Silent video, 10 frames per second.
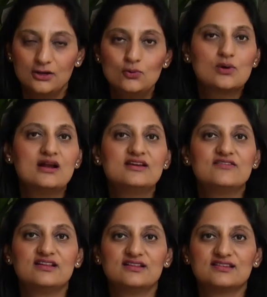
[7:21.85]
Do
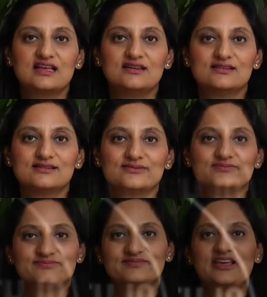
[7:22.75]
cultivate the silence.
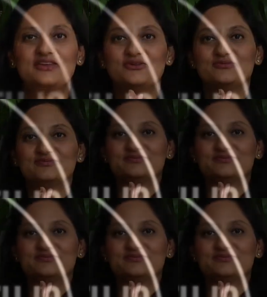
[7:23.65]
Thank you.